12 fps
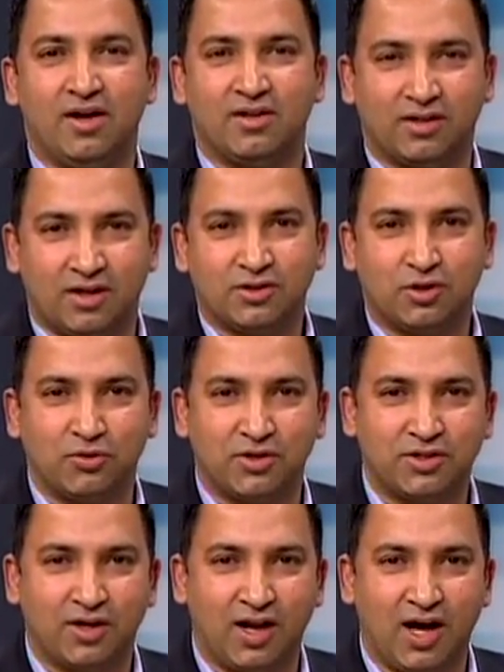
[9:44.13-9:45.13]
South
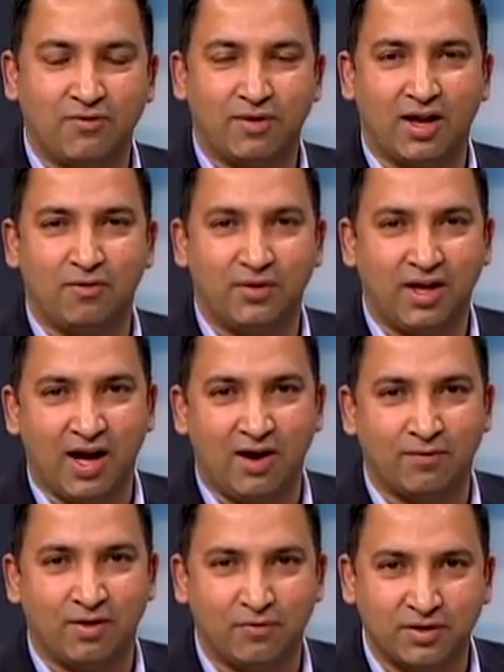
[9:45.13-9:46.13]
Asian Live, and we
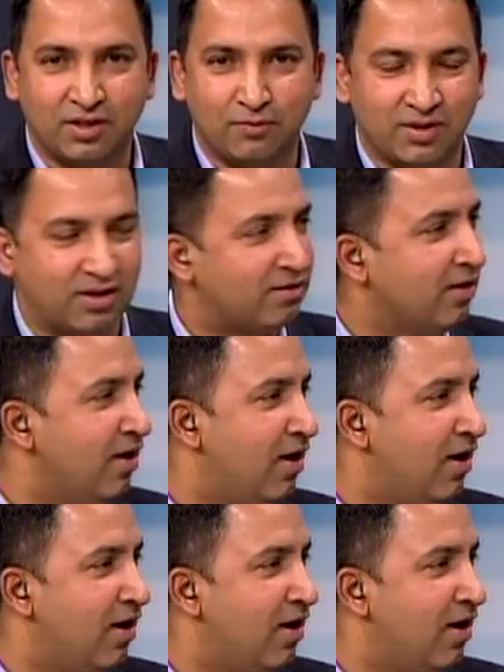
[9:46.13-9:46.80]
have Wasim with us.